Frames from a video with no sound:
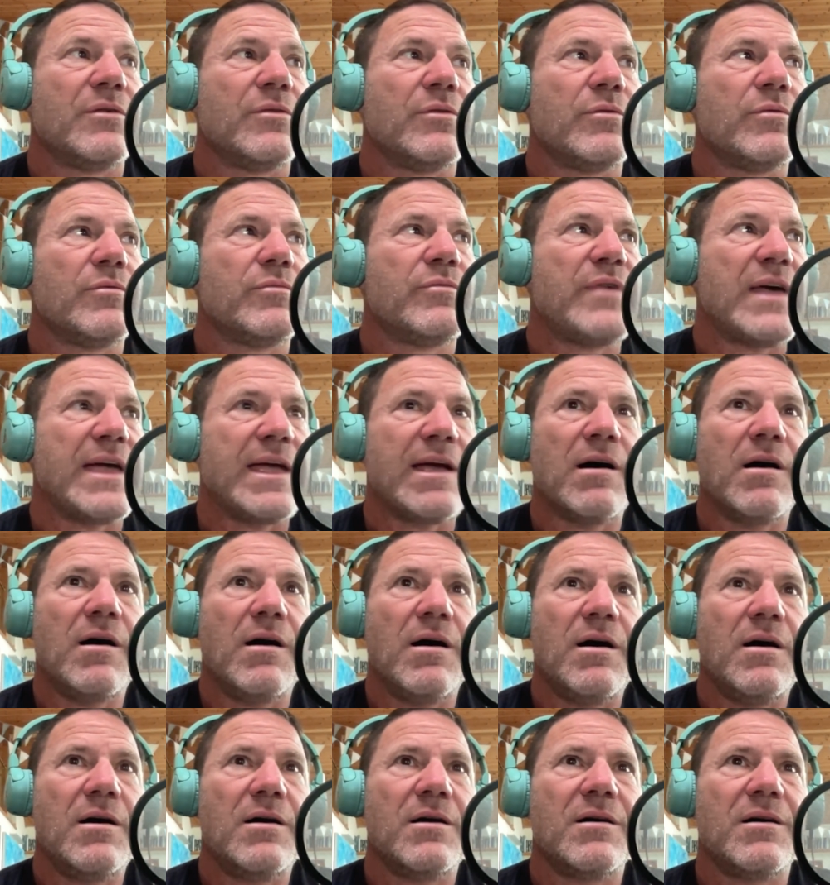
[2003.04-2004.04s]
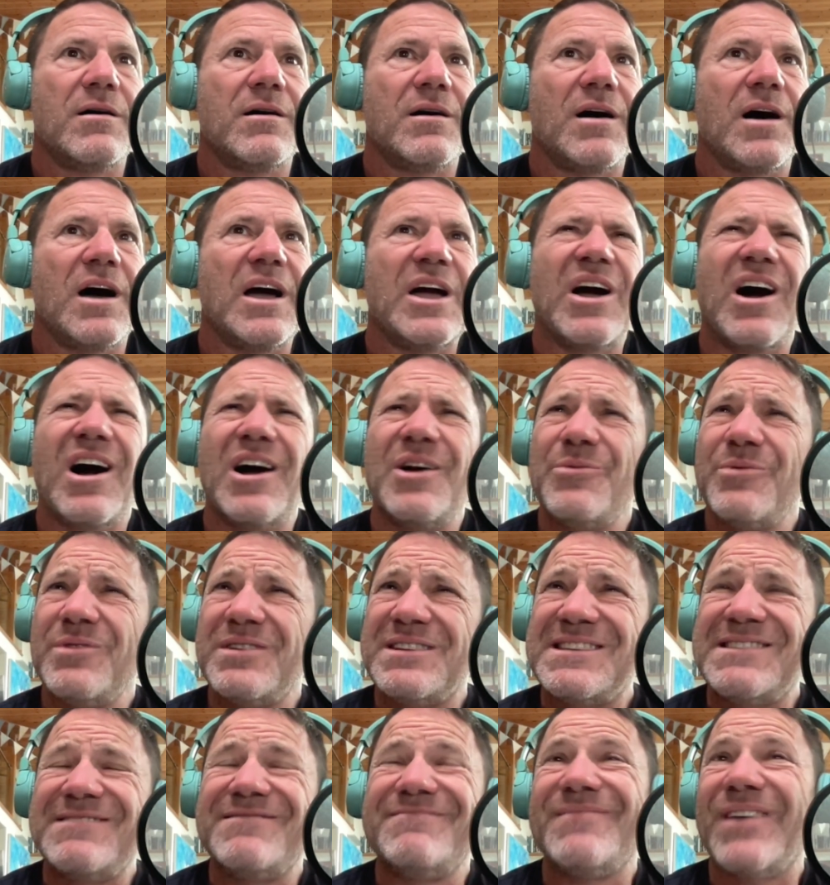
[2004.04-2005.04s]
They are, I
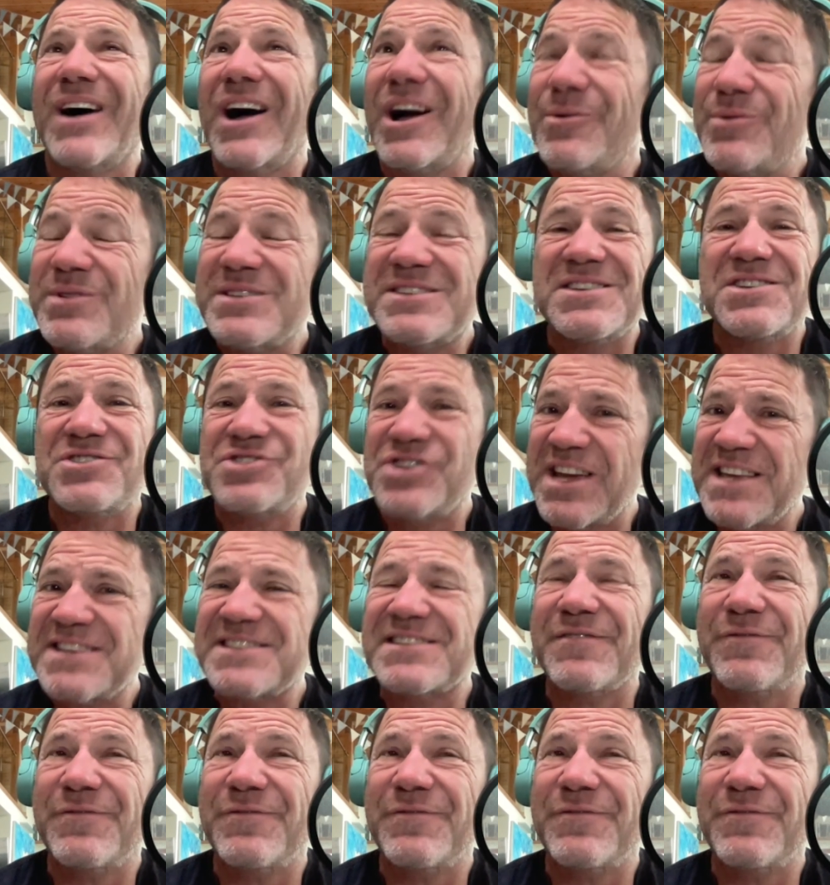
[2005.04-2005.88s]
would suggest, a